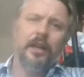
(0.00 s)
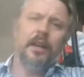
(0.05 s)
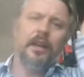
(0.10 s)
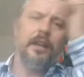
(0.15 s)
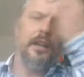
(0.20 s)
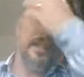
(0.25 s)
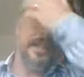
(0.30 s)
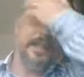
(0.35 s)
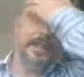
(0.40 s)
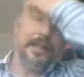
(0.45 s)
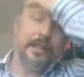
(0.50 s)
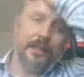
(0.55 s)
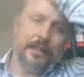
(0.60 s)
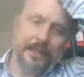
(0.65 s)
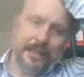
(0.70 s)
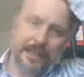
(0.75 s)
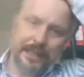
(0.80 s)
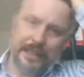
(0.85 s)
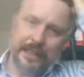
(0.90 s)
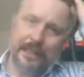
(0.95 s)
I like the
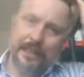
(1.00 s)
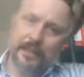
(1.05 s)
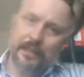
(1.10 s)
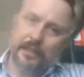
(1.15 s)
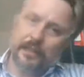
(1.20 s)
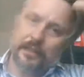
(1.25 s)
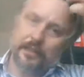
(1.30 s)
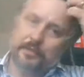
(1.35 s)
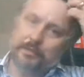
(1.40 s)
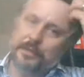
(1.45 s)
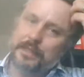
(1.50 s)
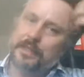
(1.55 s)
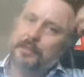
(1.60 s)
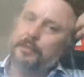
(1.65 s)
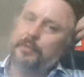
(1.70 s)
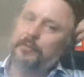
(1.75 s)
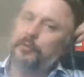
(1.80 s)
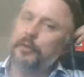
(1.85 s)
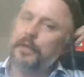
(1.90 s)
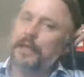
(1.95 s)
idea.
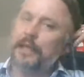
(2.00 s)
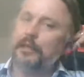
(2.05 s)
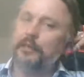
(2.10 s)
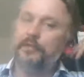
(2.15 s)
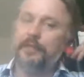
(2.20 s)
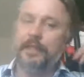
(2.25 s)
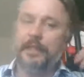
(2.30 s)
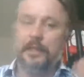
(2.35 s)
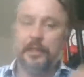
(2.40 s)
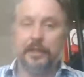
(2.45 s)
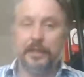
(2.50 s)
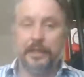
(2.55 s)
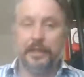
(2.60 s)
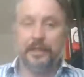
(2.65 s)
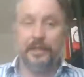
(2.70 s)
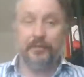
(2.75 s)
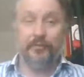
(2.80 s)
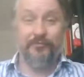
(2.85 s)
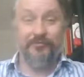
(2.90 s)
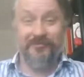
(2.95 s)
Some of what Kelvin
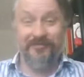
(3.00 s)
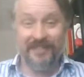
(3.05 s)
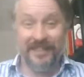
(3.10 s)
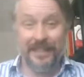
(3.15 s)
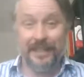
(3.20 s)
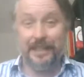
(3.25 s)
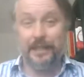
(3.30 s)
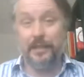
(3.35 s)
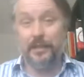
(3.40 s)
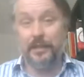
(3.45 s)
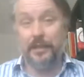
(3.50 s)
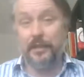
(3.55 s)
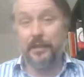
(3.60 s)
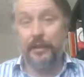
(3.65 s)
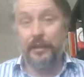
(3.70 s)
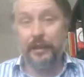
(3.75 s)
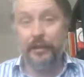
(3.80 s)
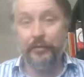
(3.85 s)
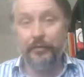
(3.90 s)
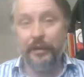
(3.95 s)
Dyson, who really doesn't
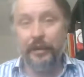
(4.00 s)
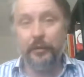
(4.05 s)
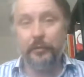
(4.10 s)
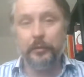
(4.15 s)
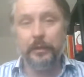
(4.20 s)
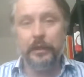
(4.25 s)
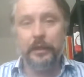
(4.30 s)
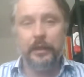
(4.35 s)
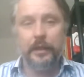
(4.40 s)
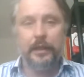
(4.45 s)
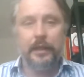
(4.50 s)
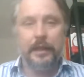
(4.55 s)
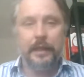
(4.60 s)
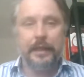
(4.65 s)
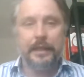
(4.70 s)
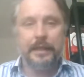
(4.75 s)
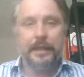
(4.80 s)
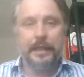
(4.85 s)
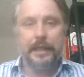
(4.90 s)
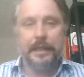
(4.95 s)
like the film,
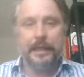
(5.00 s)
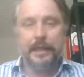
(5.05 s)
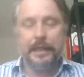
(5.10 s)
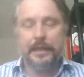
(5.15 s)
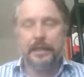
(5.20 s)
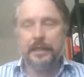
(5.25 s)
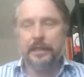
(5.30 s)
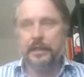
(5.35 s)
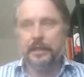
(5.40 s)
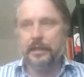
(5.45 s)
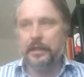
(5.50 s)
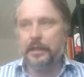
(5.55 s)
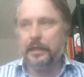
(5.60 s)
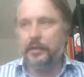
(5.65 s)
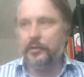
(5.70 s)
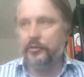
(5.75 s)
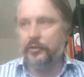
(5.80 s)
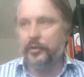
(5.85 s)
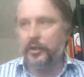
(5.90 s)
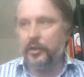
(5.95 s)
has said has
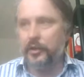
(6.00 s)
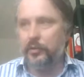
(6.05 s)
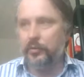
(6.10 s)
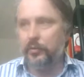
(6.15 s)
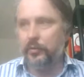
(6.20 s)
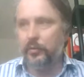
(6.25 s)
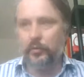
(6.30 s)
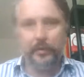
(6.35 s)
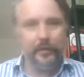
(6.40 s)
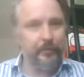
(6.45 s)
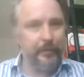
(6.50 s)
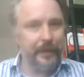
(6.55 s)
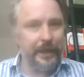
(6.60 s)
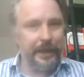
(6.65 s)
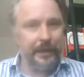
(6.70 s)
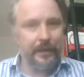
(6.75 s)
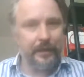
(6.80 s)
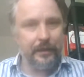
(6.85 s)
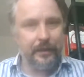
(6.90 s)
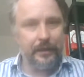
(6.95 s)
struck a chord with
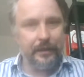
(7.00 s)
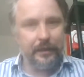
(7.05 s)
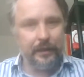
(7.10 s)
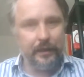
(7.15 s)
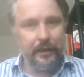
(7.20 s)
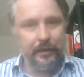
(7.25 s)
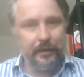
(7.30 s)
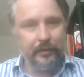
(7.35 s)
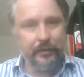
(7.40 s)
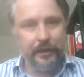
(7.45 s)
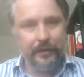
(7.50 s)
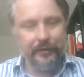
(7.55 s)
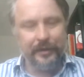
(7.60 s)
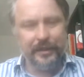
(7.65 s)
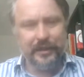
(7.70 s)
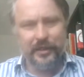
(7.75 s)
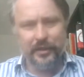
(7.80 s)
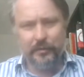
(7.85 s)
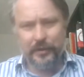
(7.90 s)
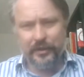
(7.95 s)
me.
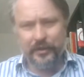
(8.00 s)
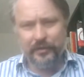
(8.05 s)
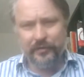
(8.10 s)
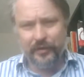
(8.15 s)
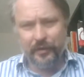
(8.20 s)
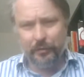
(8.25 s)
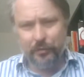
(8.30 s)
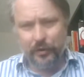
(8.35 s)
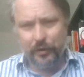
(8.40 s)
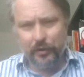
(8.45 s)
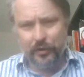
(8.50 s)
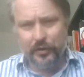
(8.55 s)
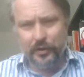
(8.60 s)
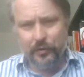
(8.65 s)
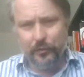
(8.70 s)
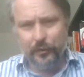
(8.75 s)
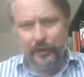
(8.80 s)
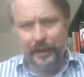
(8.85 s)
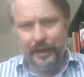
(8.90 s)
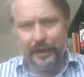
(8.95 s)
Giving too much of the plot
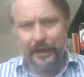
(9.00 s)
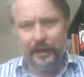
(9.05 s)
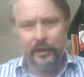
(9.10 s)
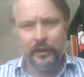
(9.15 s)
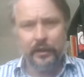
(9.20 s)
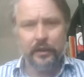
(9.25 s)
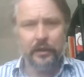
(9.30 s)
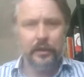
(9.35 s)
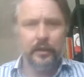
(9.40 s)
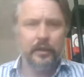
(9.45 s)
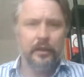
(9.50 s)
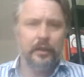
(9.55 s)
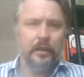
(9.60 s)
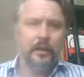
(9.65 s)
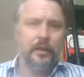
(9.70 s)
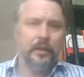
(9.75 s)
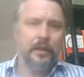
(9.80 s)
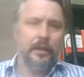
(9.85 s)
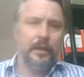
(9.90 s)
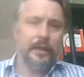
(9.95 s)
away,
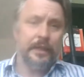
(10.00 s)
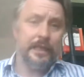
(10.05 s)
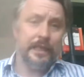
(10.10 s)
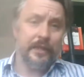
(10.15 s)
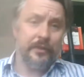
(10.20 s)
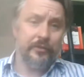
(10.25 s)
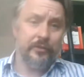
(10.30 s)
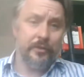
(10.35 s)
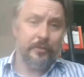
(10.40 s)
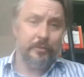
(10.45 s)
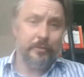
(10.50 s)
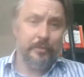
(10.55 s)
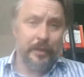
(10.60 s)
etc.